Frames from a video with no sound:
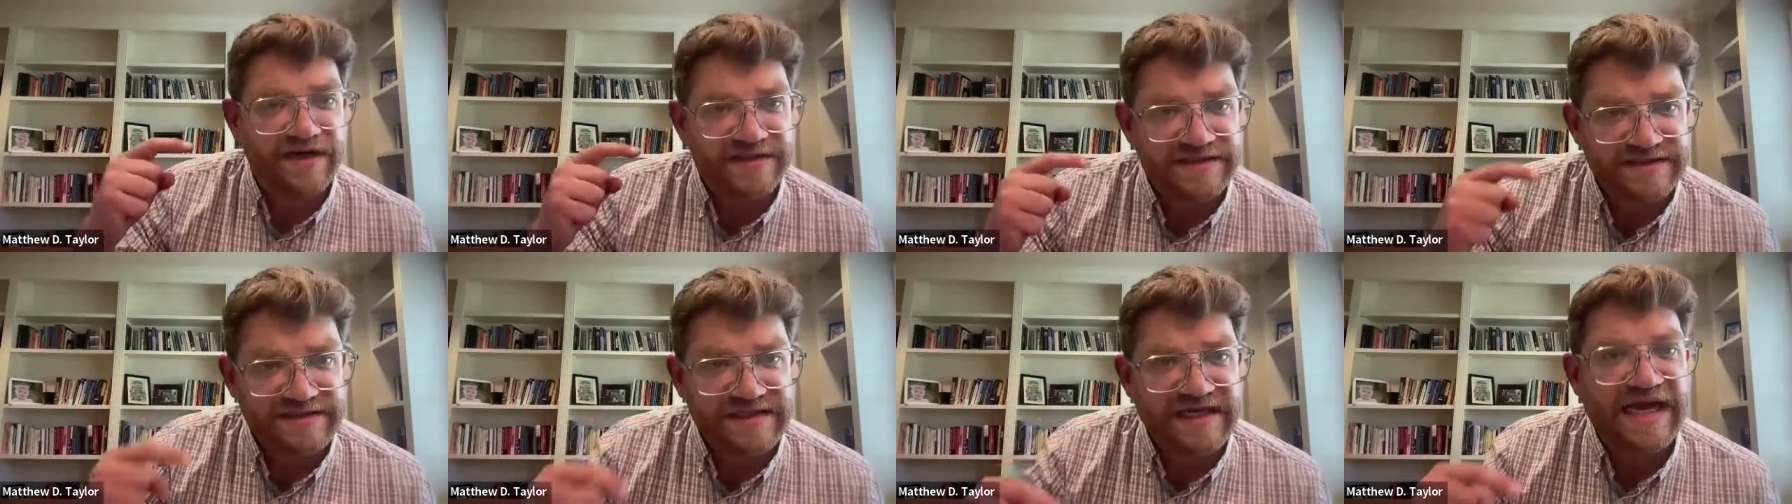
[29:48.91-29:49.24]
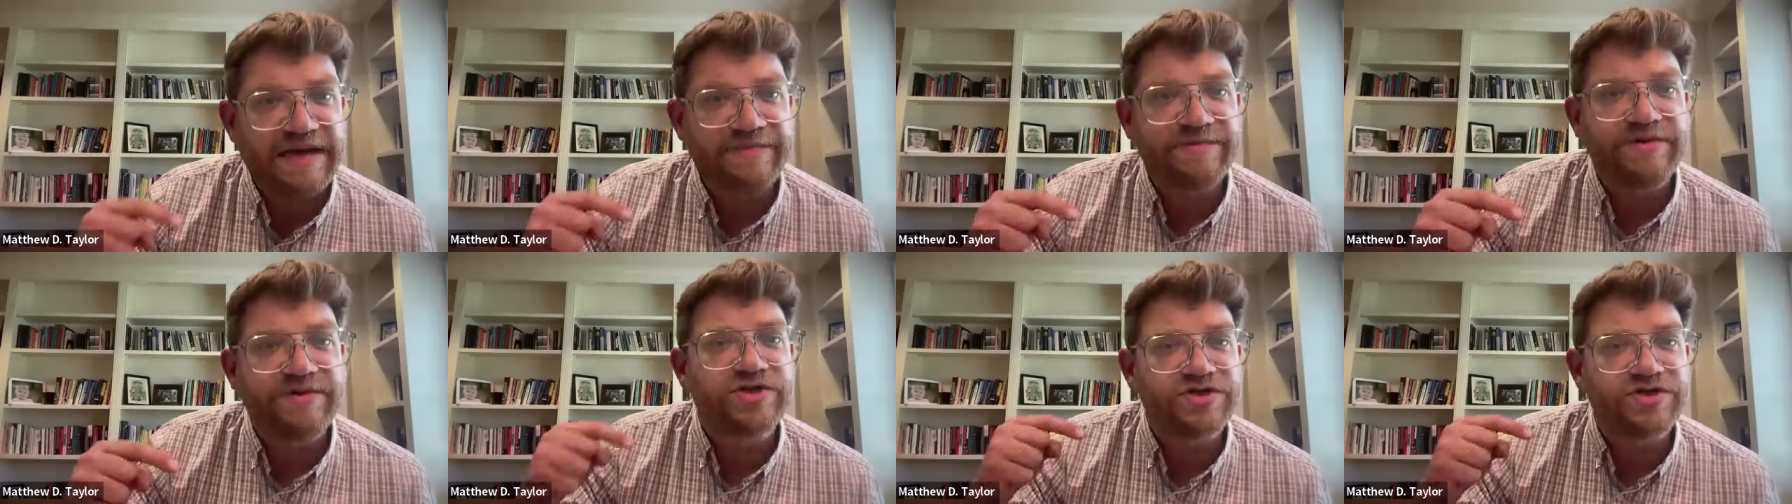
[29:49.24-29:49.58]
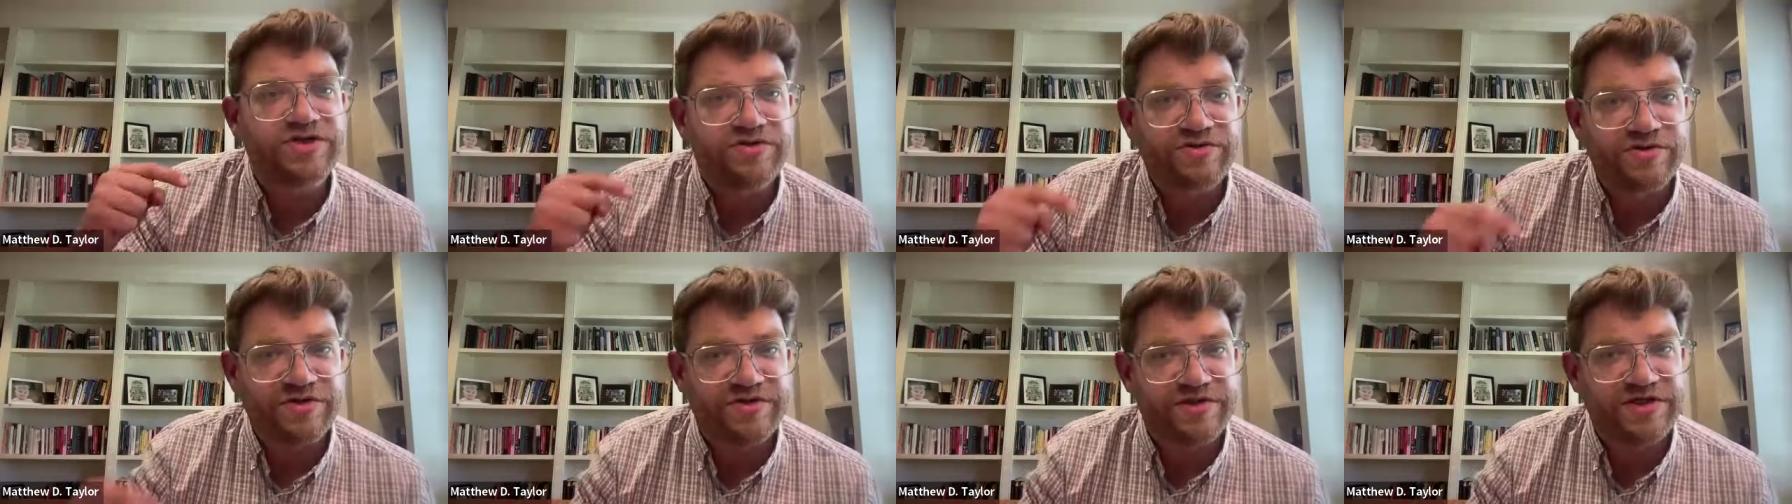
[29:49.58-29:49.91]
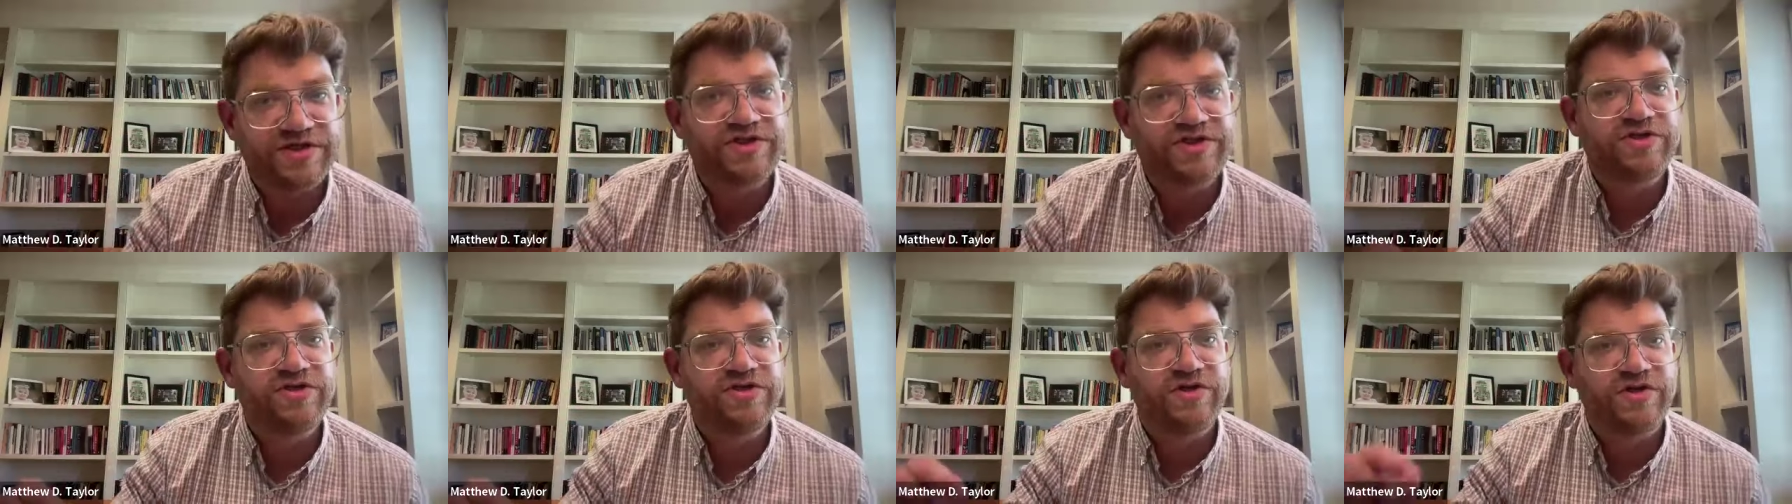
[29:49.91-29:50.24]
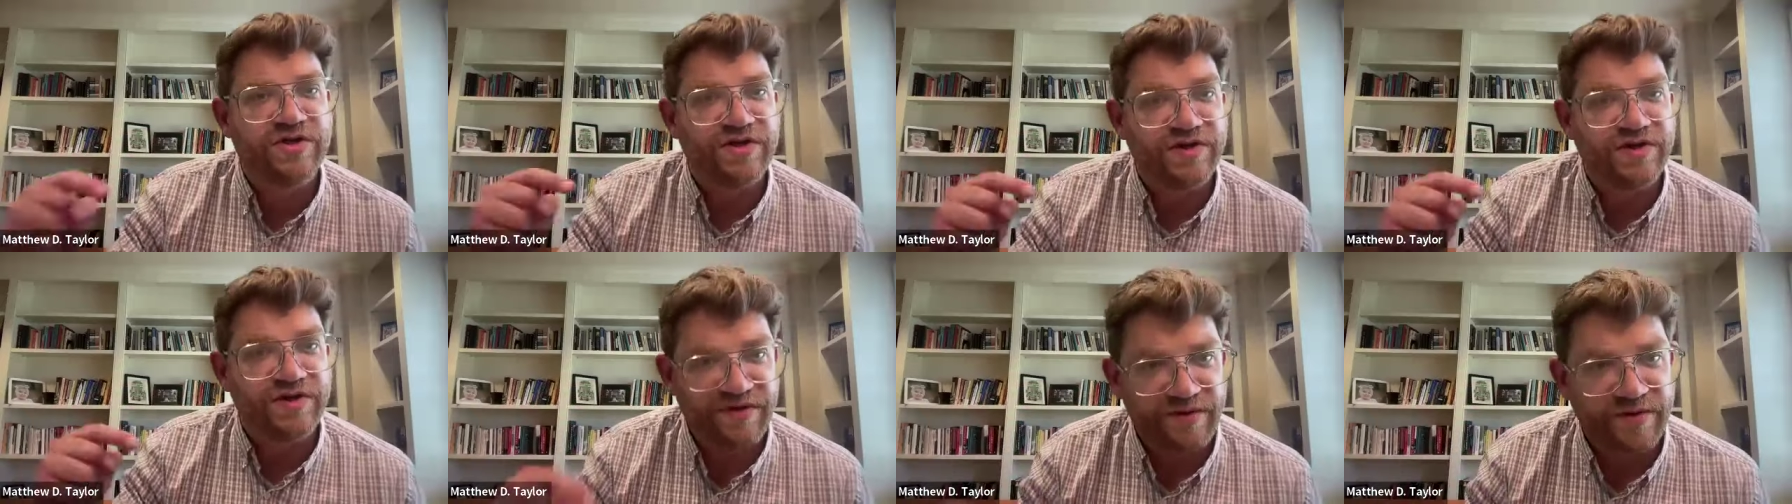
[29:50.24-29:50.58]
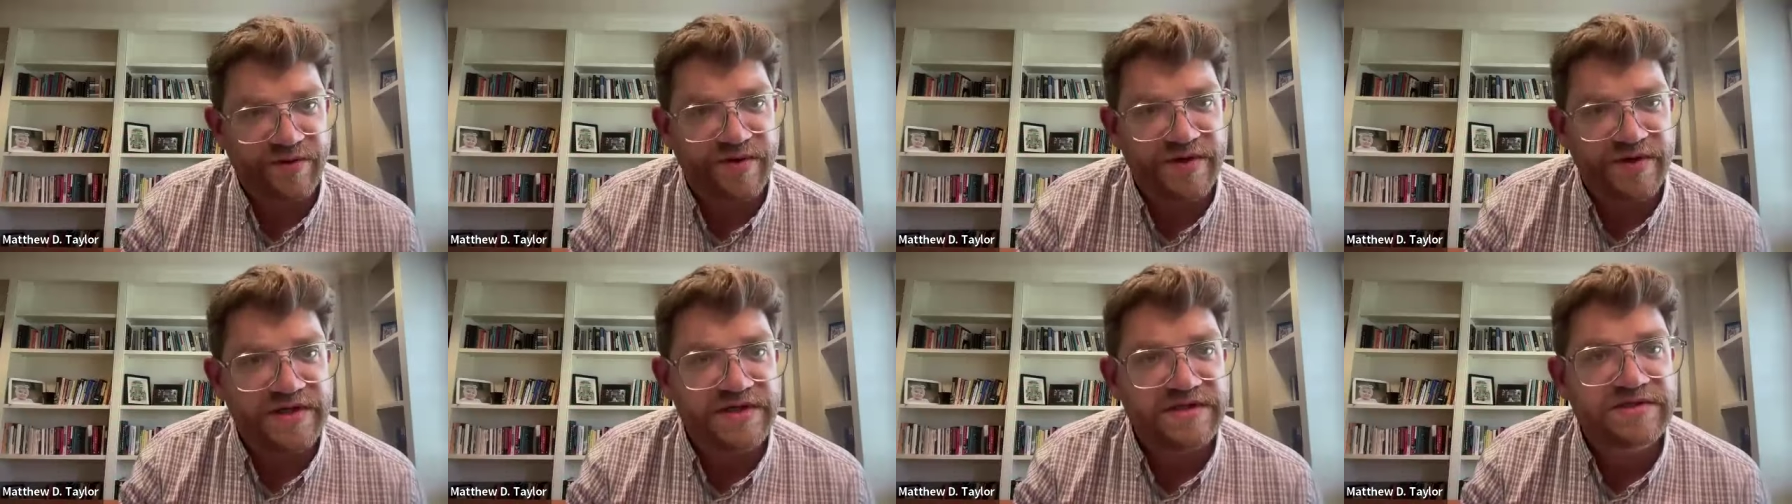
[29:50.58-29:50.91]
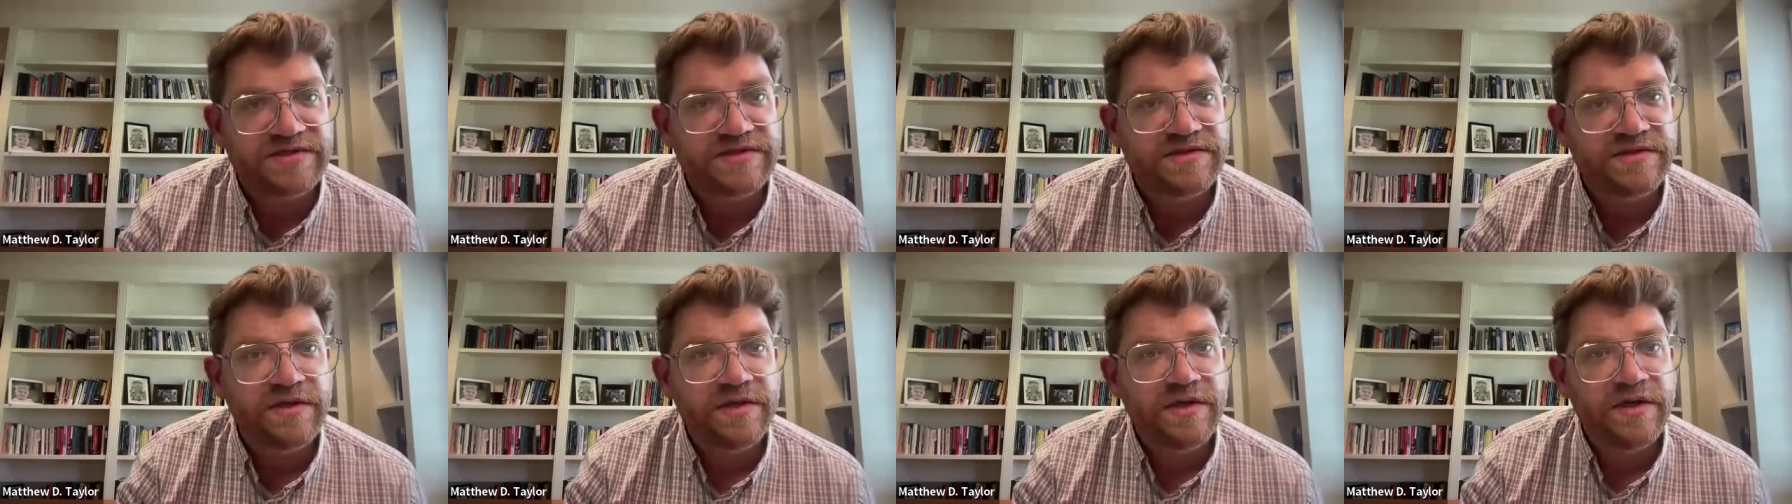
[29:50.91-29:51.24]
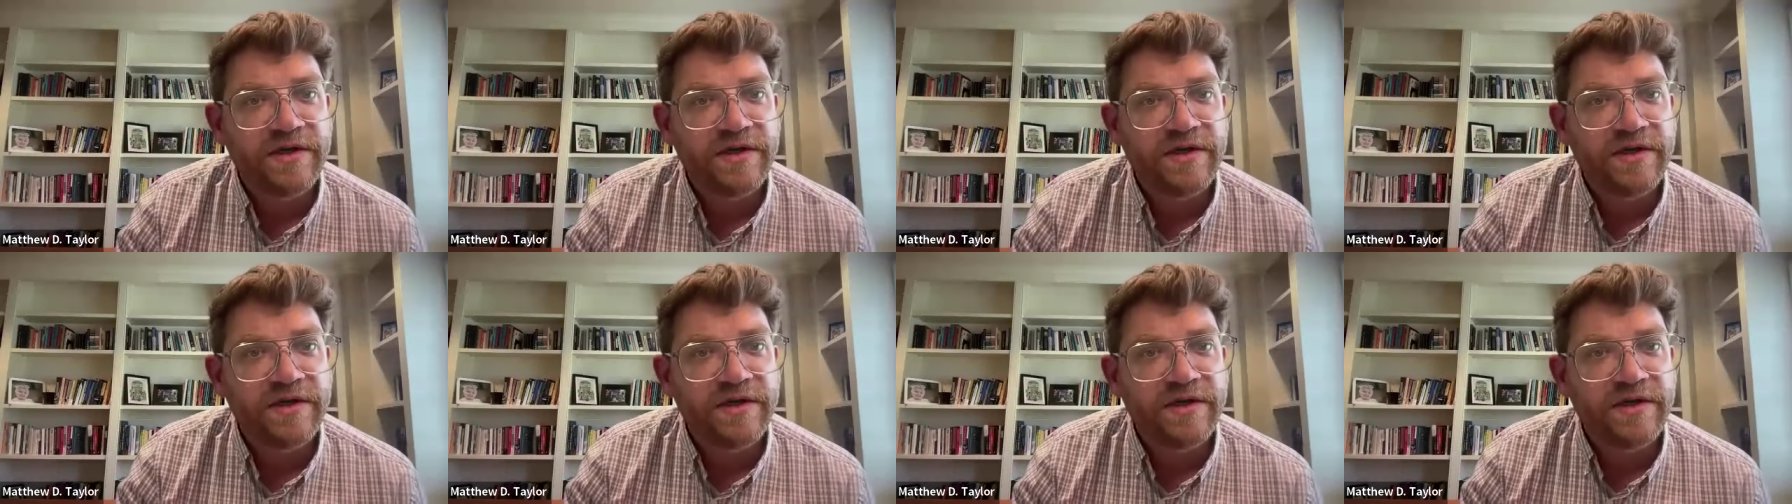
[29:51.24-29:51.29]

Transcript: established traditional authorities,